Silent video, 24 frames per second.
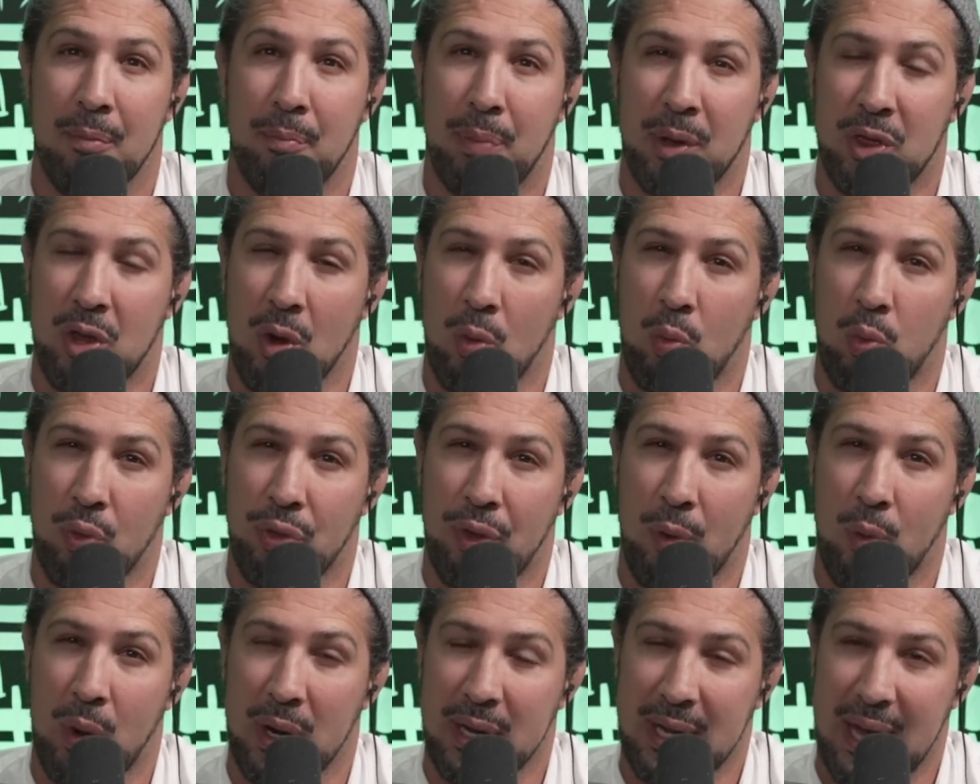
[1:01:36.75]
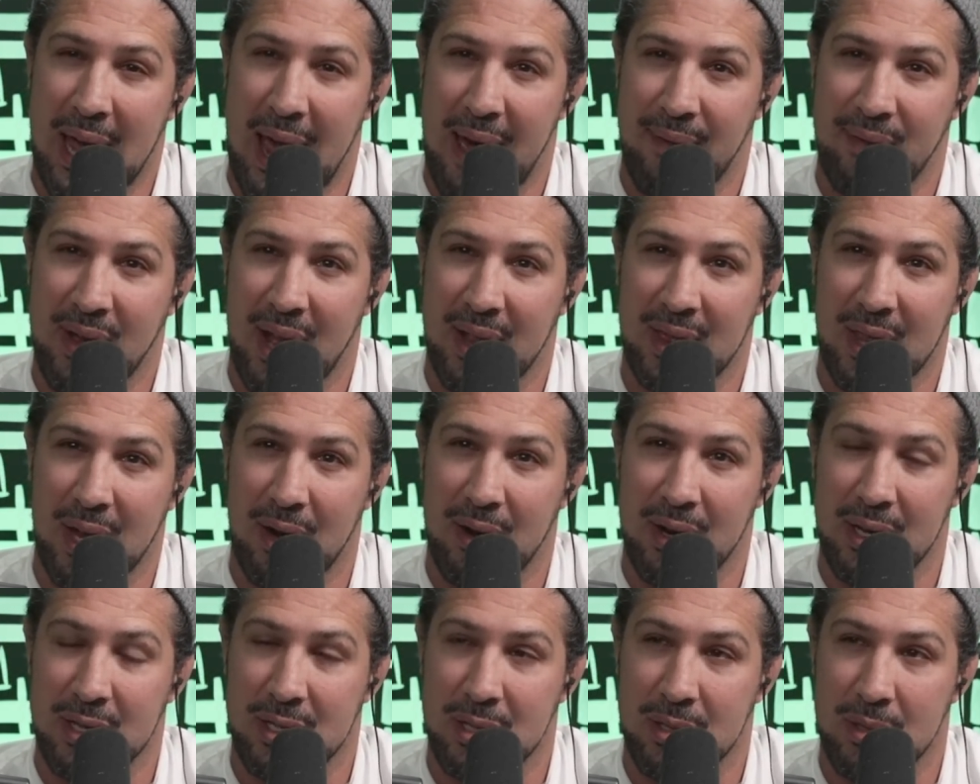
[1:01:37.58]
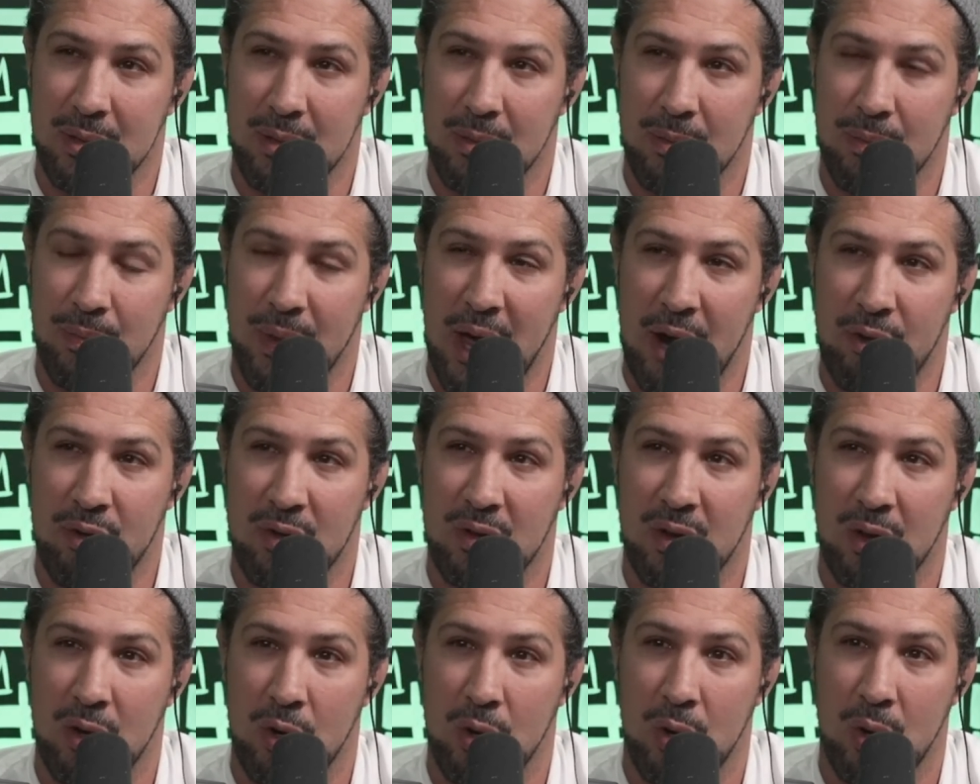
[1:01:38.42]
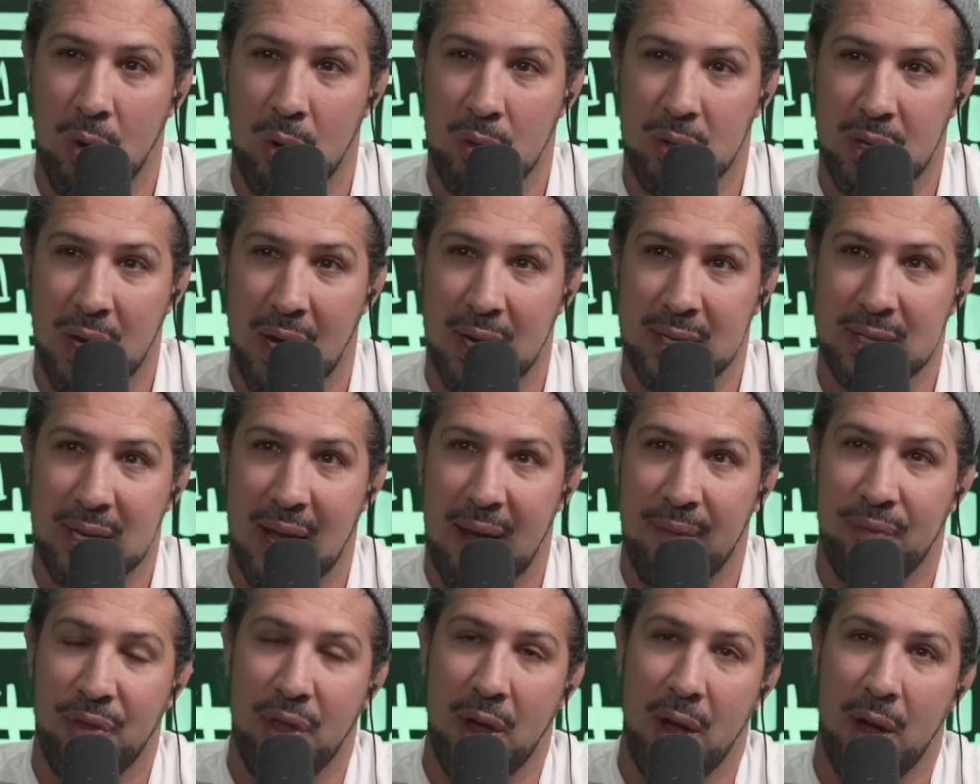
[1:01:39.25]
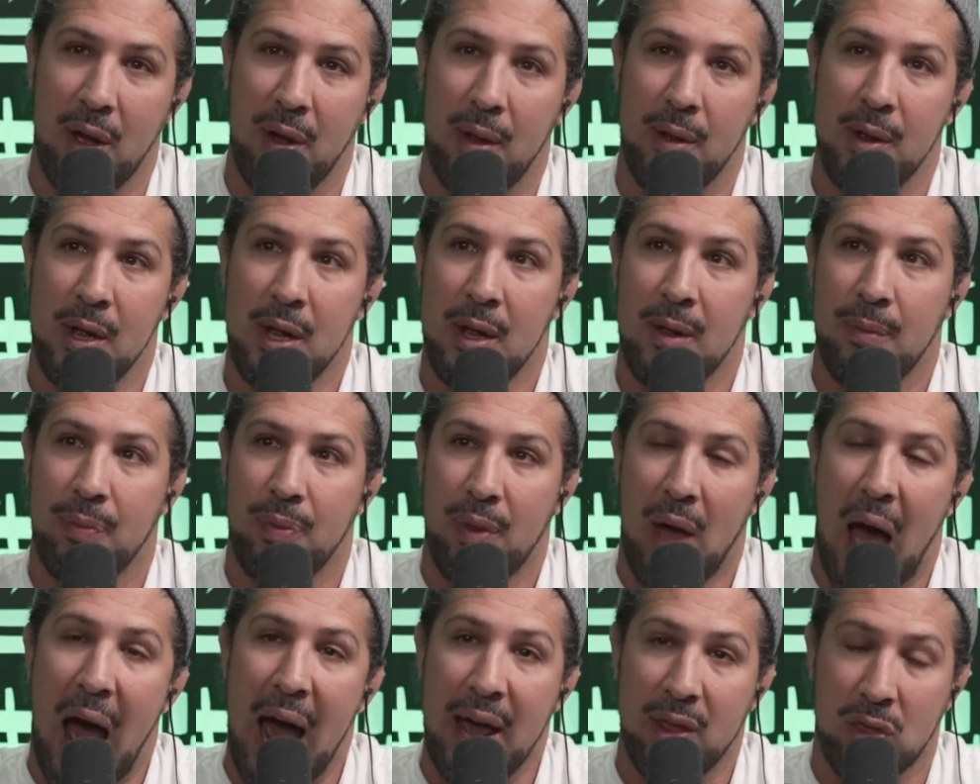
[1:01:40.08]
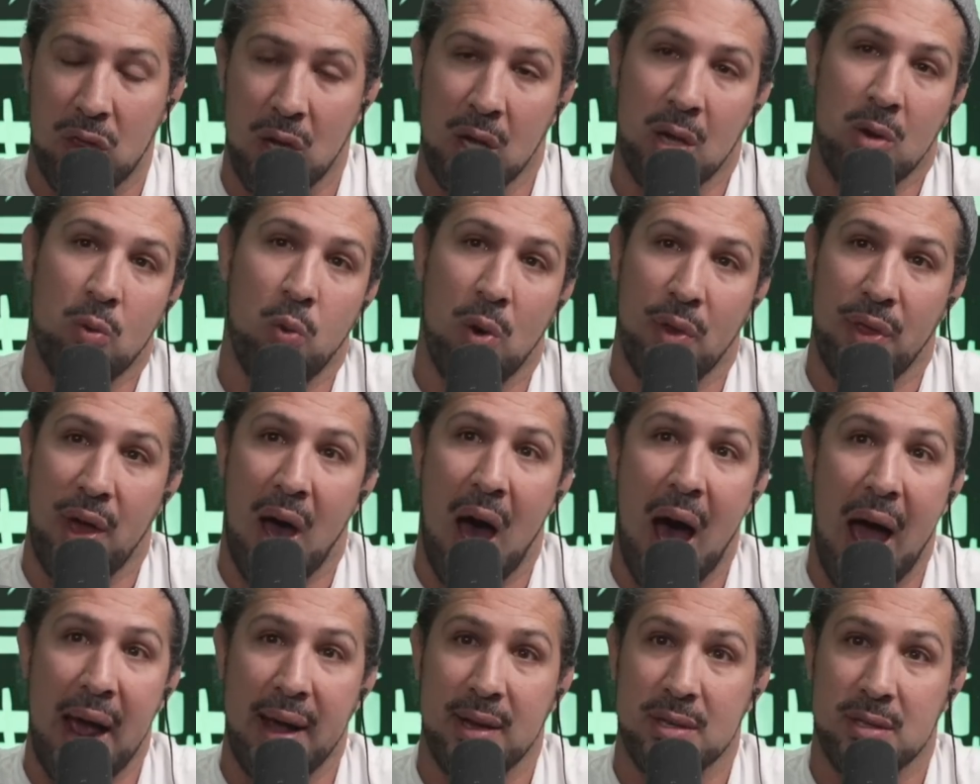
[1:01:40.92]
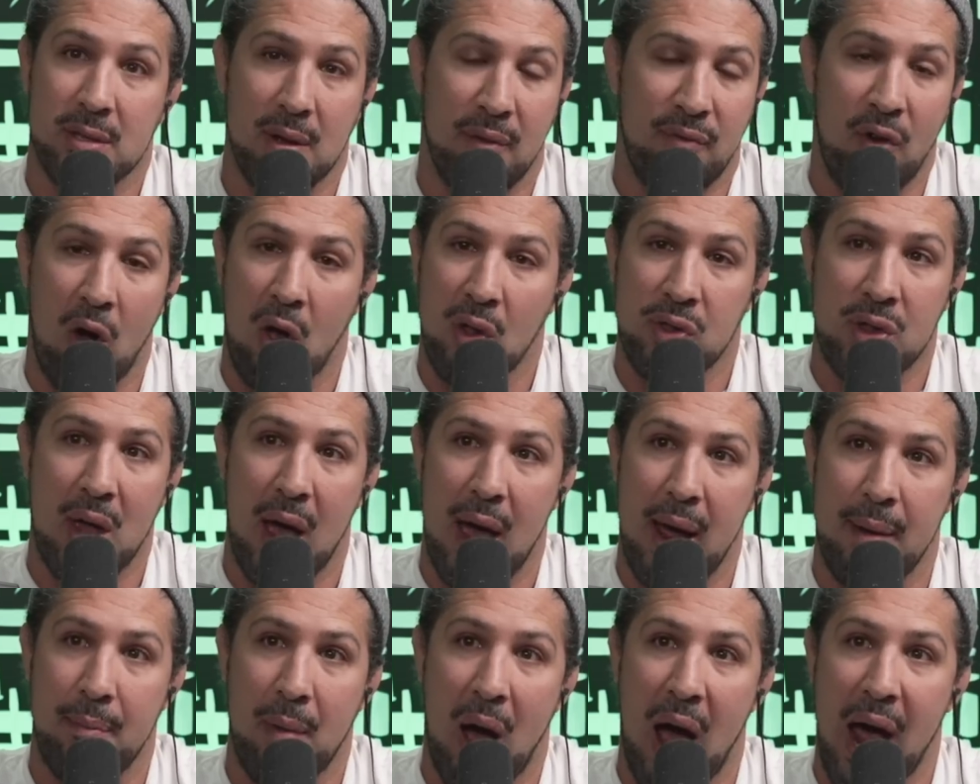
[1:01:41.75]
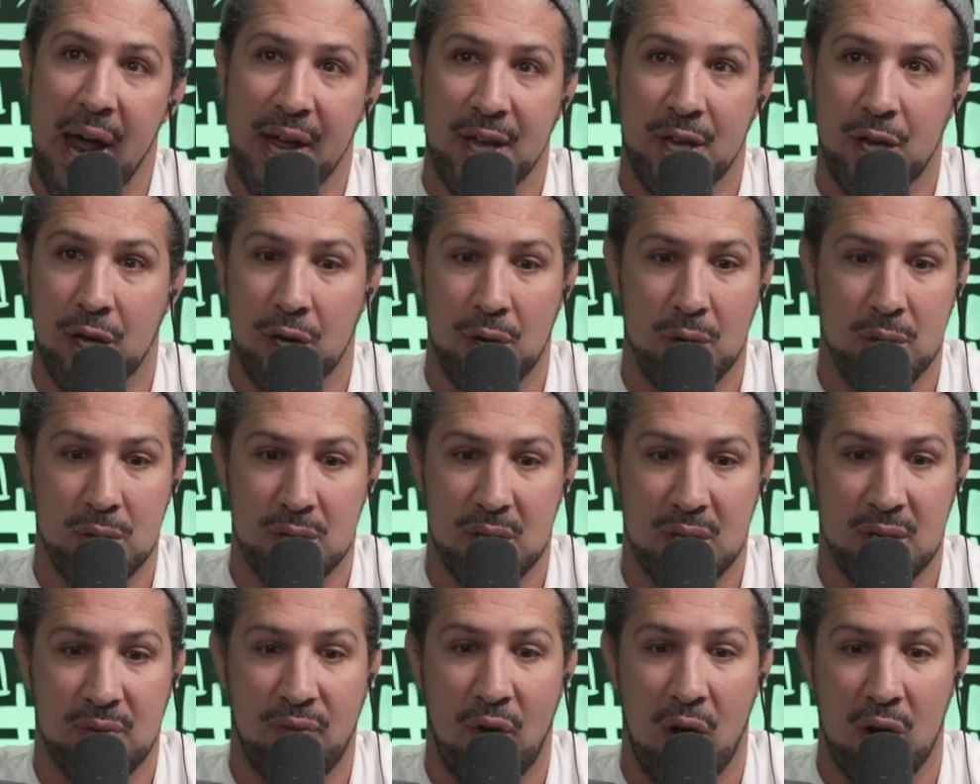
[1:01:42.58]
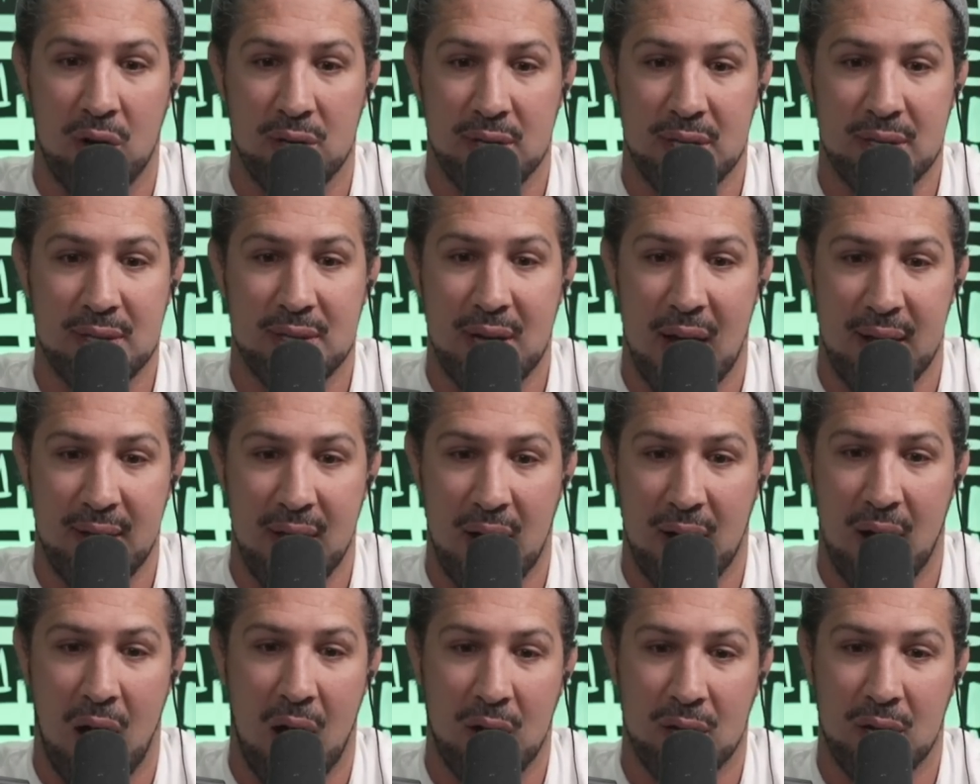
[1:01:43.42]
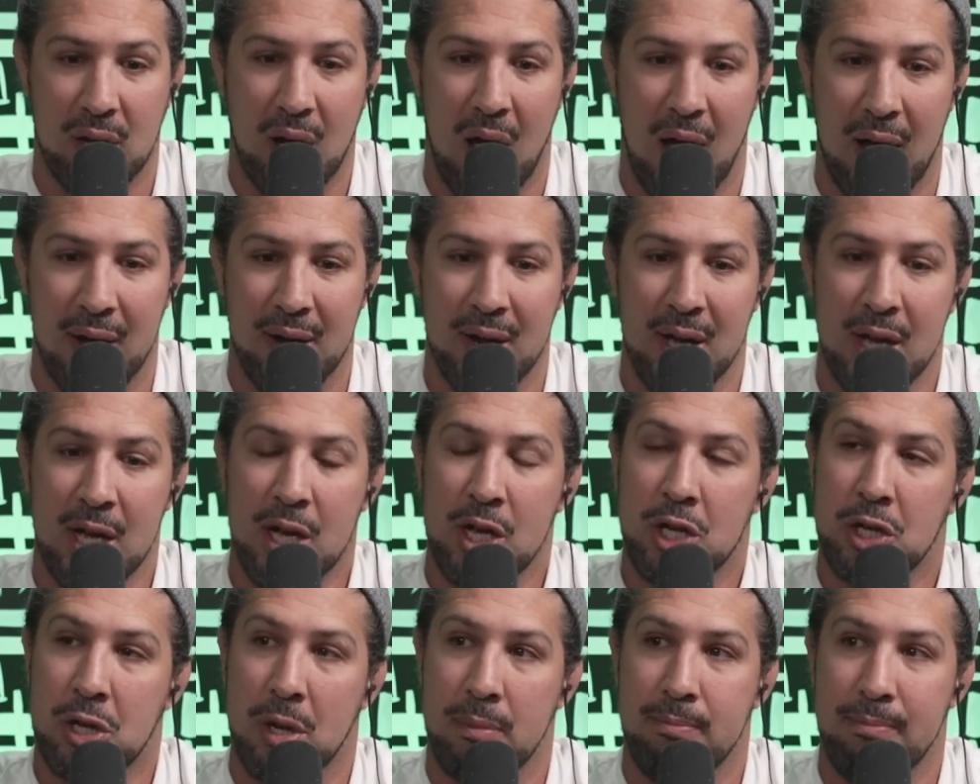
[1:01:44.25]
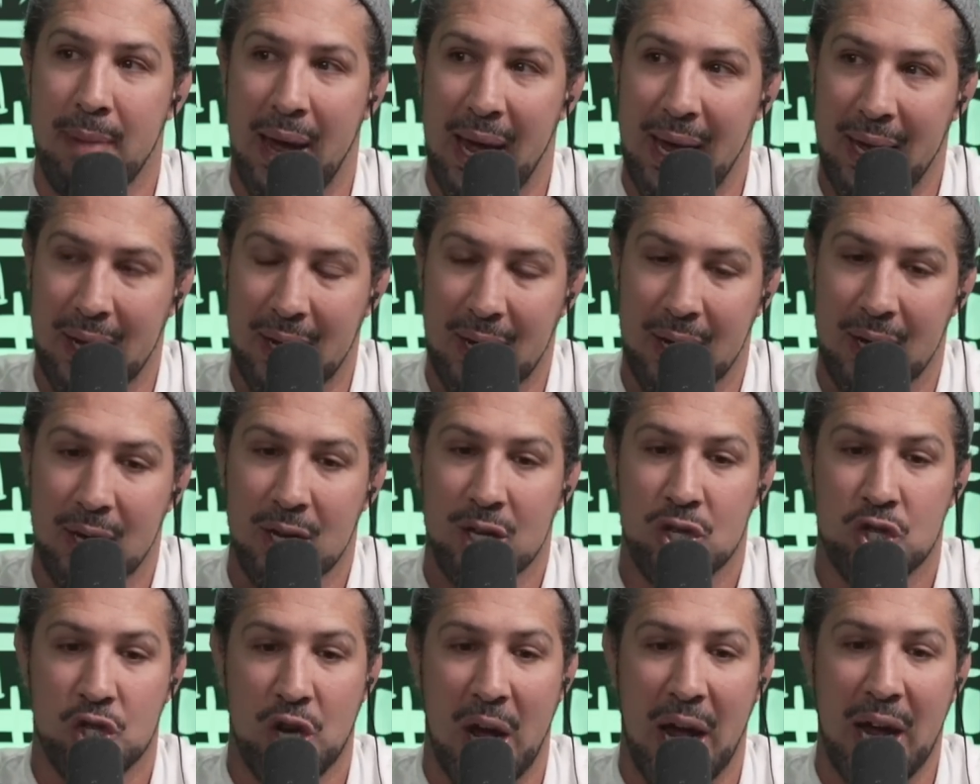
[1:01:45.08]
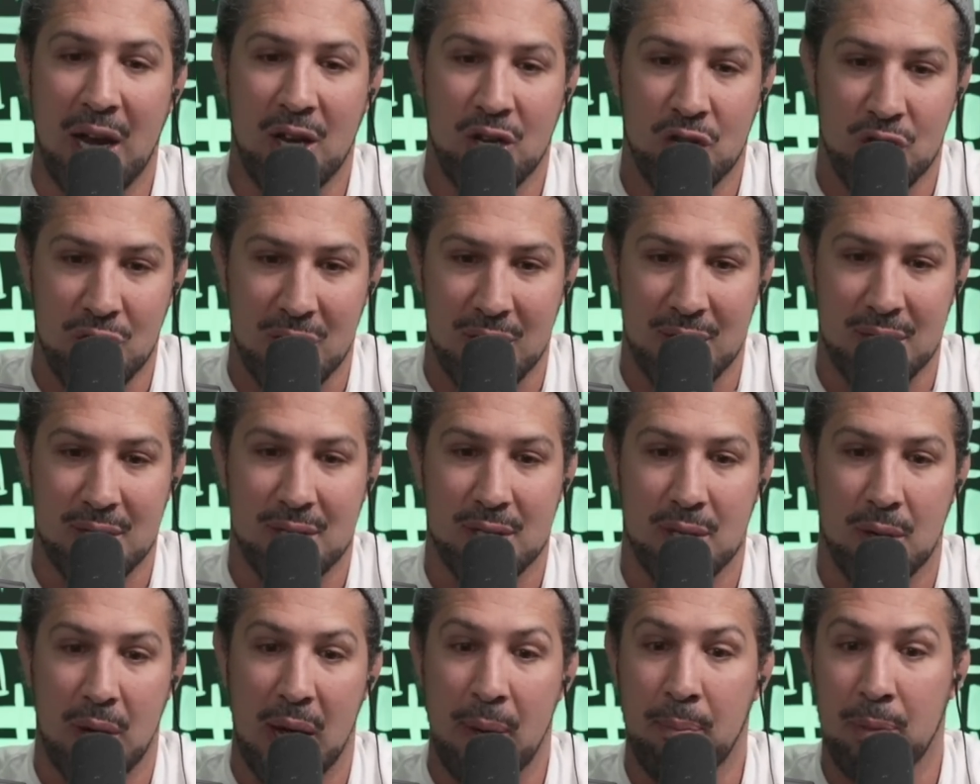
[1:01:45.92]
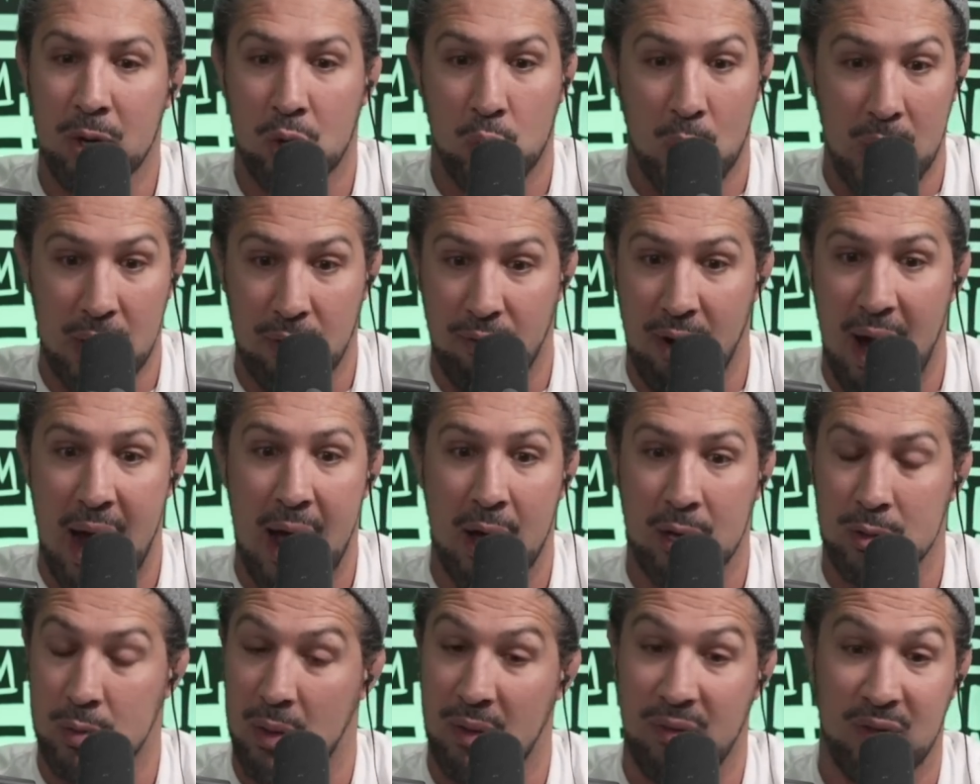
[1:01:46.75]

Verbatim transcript: But the the one caveat there is Henry Cejudo does have the I think one of the highest of all time IQs as far as inside that octagon to make changes in between rounds.